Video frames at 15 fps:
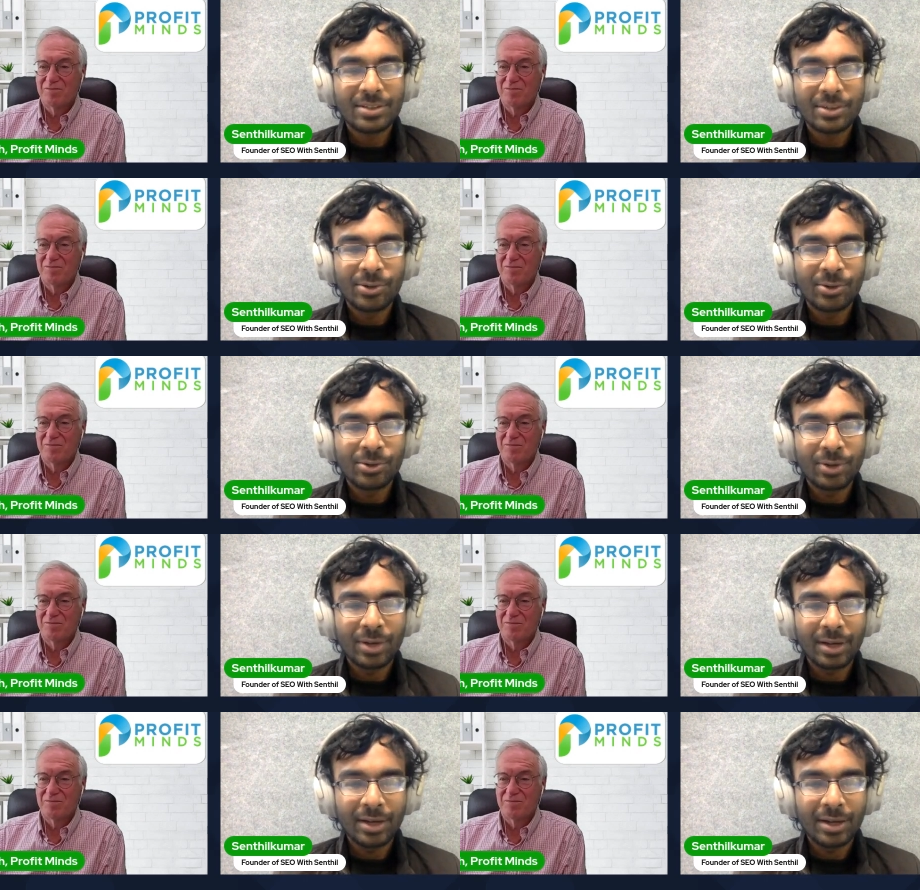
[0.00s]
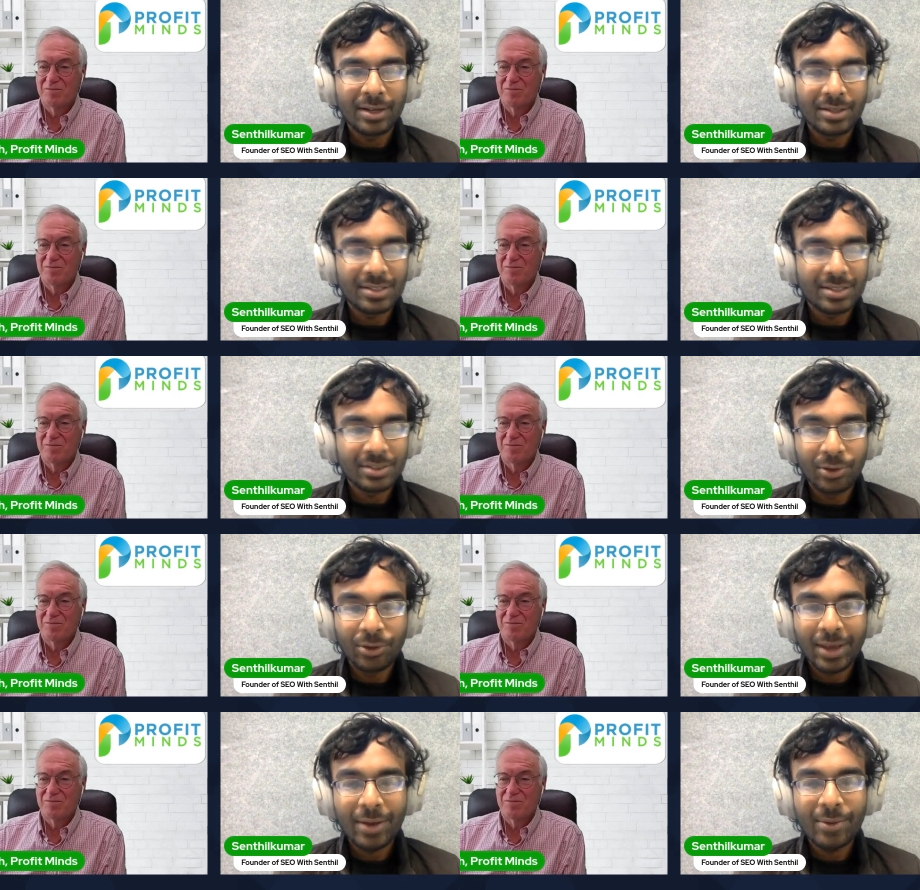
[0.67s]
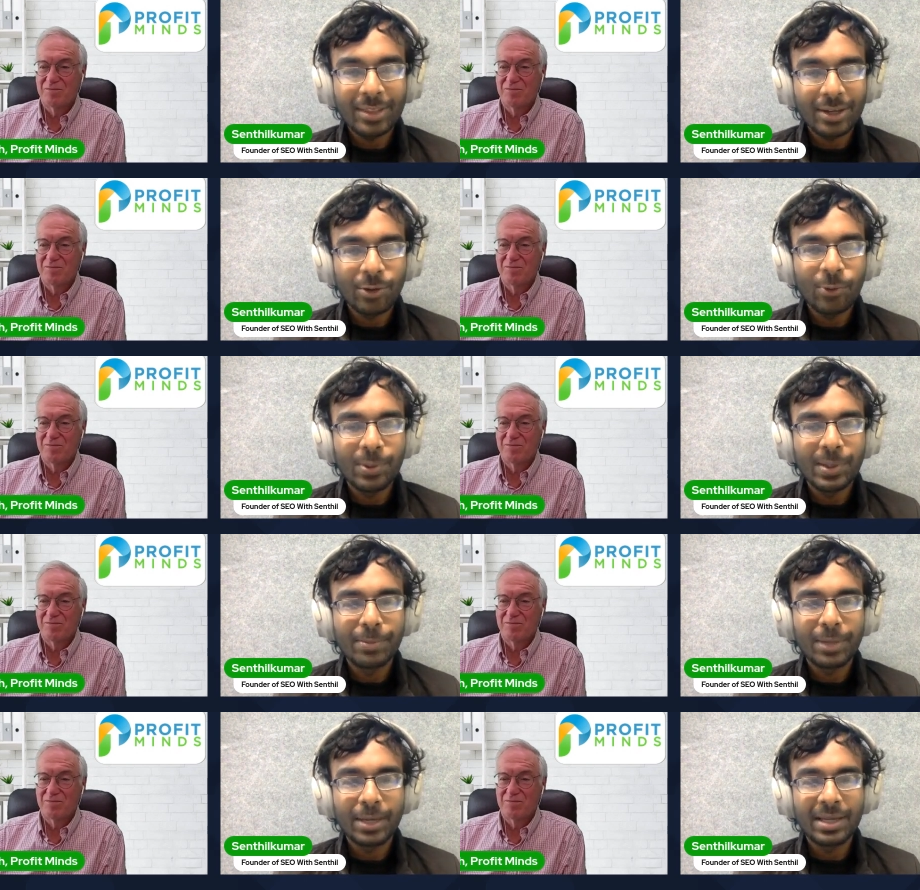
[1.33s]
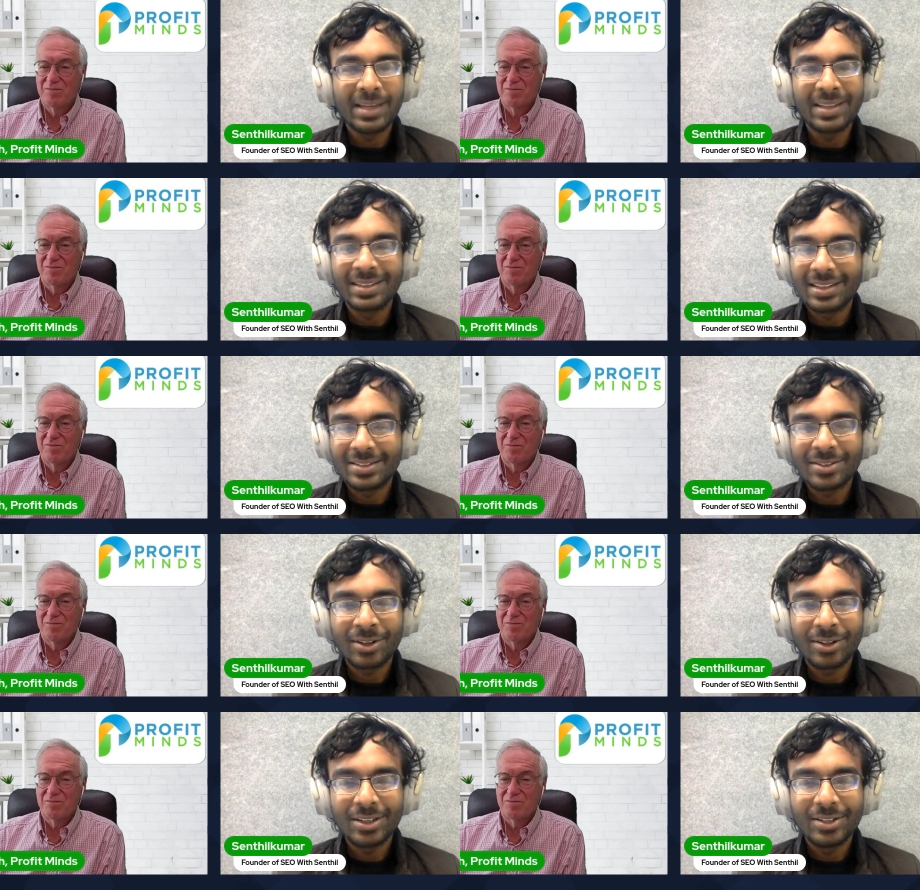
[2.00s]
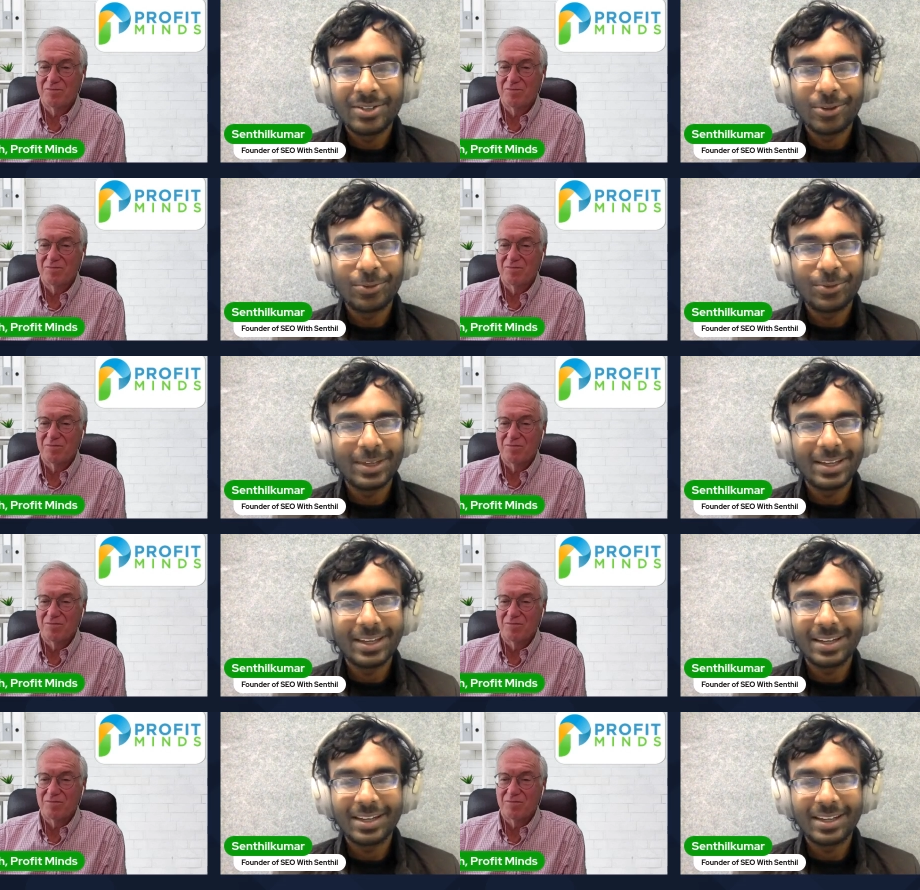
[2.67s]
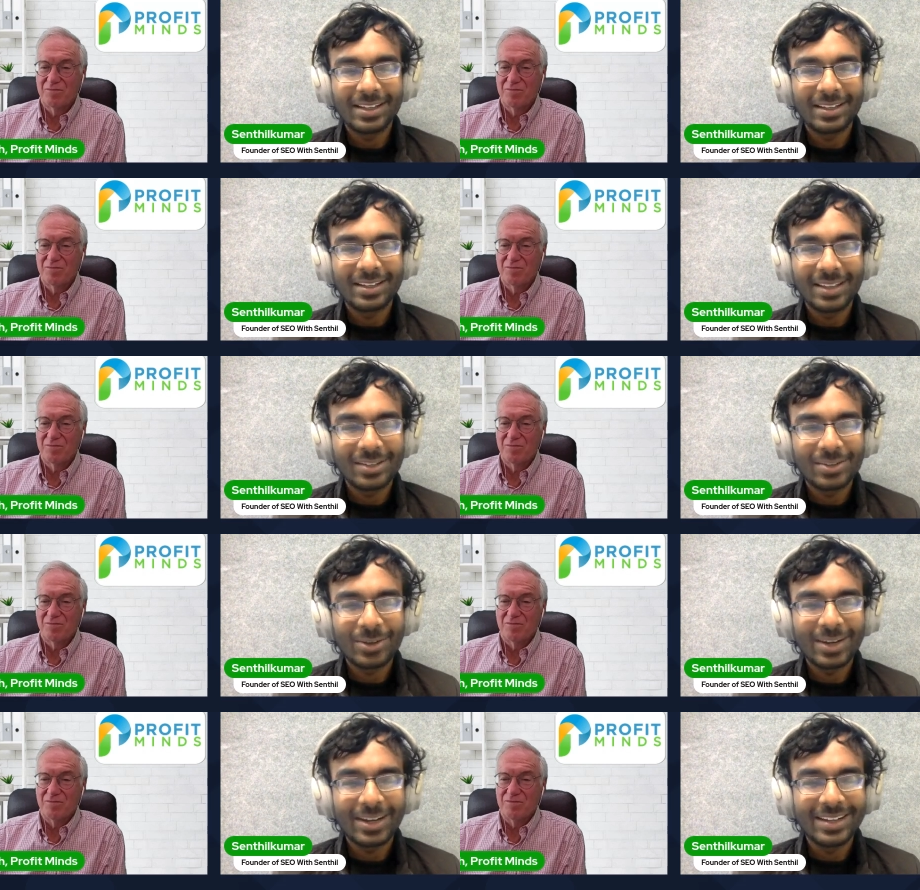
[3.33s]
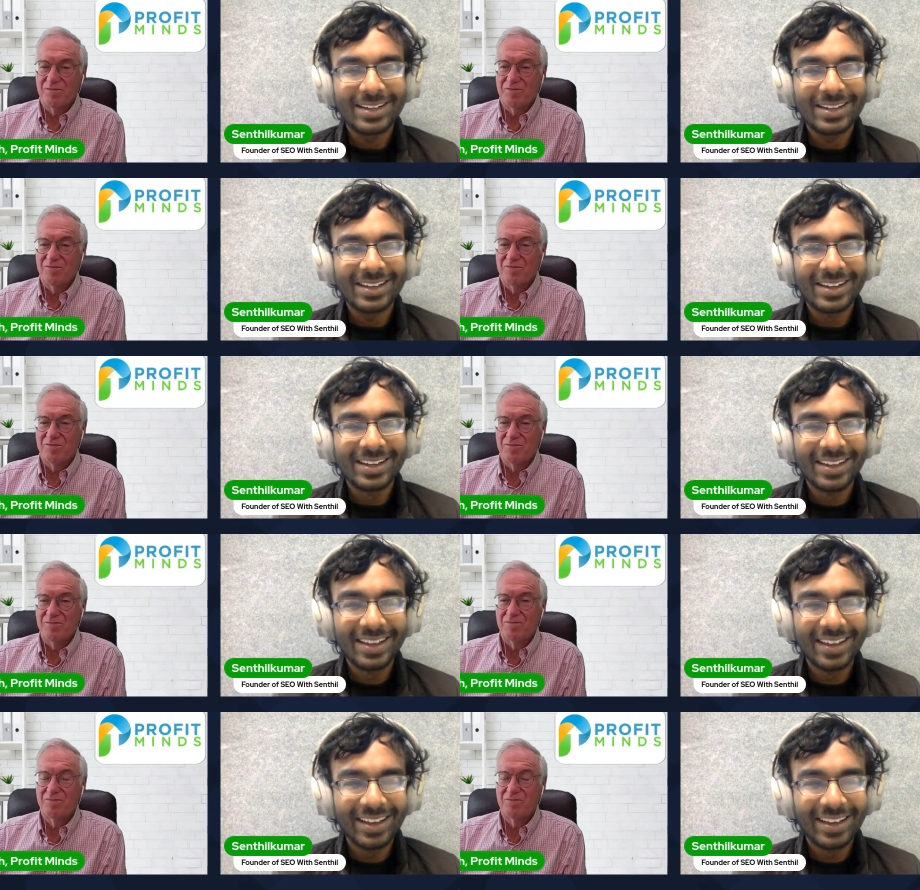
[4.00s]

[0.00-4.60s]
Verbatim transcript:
Speaker 1: So just go there with an open mind. That's all he told me, and that's what I did.